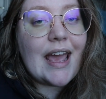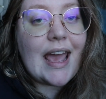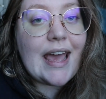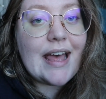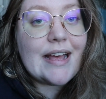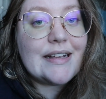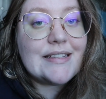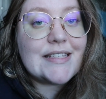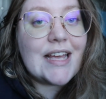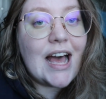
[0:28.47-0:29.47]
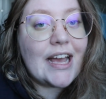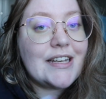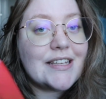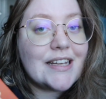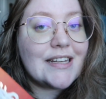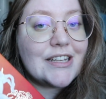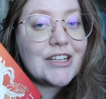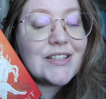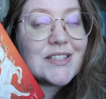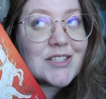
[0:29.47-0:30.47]
And I
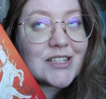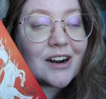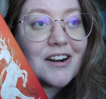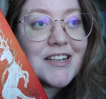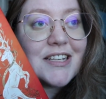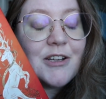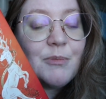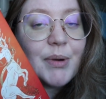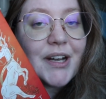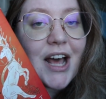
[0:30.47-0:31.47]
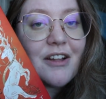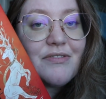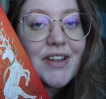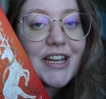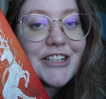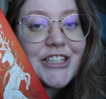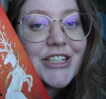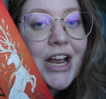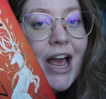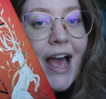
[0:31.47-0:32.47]
did start but not
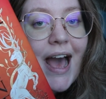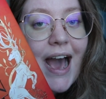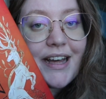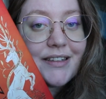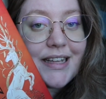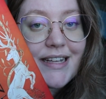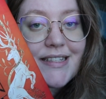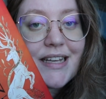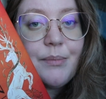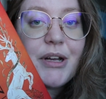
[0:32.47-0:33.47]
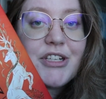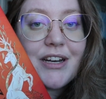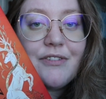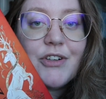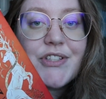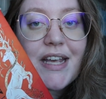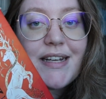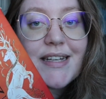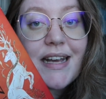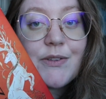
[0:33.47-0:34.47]
finish Atalanta by Jennifer
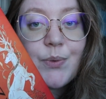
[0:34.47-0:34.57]
Saint as